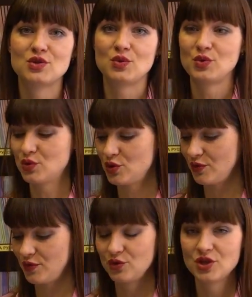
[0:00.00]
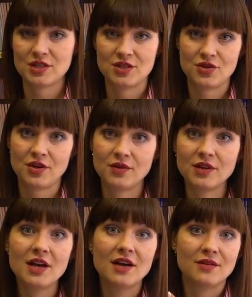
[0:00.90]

So if you just travel,